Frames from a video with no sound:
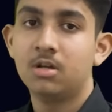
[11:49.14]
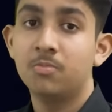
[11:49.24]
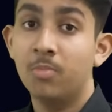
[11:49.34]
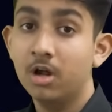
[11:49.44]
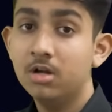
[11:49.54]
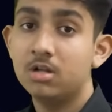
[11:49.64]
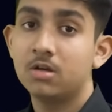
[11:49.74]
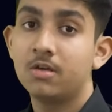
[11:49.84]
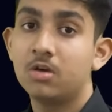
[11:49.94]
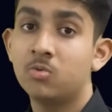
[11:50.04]
But
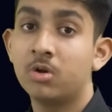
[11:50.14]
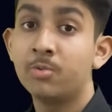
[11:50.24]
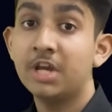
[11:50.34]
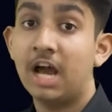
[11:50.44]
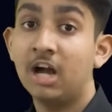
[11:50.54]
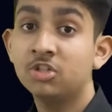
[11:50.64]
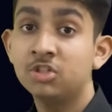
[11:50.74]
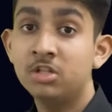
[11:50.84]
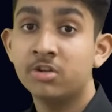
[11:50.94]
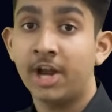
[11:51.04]
when we
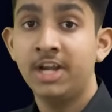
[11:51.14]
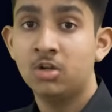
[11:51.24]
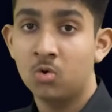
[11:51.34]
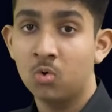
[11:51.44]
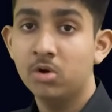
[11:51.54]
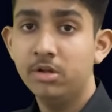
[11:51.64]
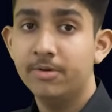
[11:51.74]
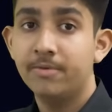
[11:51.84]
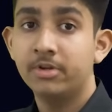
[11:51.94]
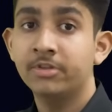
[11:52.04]
actually write code,
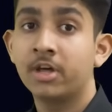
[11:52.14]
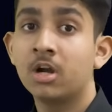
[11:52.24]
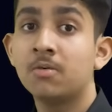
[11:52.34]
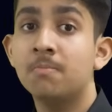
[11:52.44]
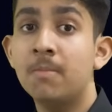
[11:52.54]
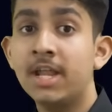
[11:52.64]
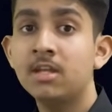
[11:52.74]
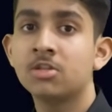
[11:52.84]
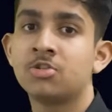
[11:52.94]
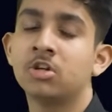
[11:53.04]
there are many
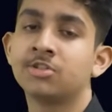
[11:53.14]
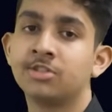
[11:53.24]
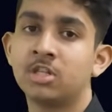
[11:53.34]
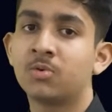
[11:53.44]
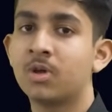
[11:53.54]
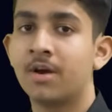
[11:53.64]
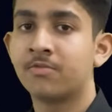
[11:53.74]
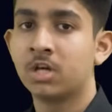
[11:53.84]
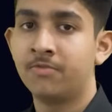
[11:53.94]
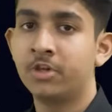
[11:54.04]
instructions that we have
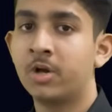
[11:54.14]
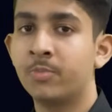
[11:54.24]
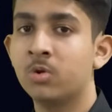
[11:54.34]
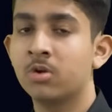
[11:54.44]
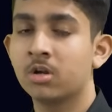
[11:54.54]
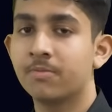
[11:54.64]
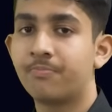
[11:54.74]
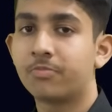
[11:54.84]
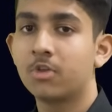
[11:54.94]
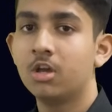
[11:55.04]
to give the computer.
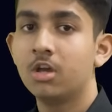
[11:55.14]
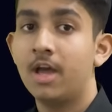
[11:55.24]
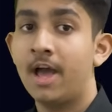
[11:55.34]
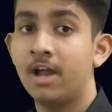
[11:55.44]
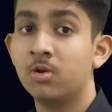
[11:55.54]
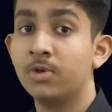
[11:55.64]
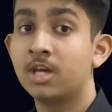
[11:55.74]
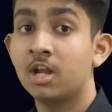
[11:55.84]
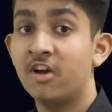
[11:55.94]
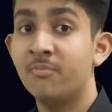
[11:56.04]
And we
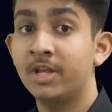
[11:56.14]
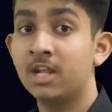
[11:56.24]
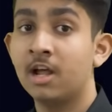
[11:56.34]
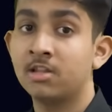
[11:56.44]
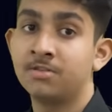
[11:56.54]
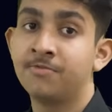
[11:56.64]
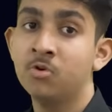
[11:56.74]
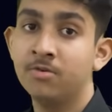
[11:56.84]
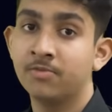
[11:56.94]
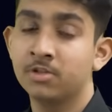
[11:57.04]
can have many lines of
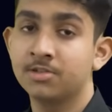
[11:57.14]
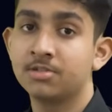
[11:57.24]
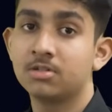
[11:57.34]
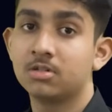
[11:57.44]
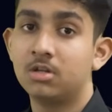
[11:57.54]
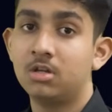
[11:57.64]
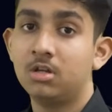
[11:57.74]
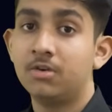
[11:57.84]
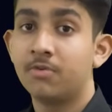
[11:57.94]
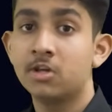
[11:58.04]
code for this.
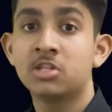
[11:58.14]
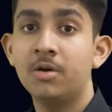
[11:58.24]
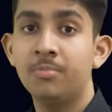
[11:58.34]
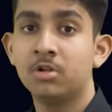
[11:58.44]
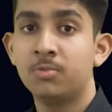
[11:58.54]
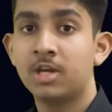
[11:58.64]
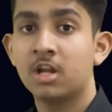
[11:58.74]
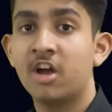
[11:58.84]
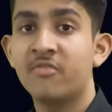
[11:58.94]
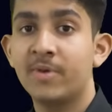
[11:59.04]
For example, we can
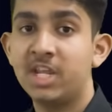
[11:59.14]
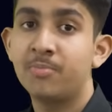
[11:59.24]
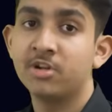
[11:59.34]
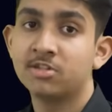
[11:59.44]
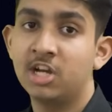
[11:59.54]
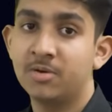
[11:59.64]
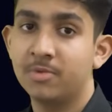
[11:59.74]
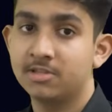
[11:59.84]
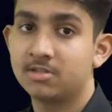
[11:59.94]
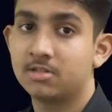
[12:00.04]
have many print
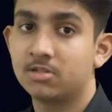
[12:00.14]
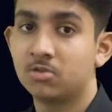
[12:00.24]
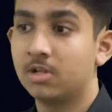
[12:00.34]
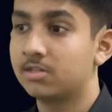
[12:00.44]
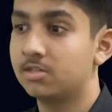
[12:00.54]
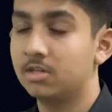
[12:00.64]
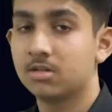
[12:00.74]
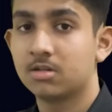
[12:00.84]
statements. So let's see.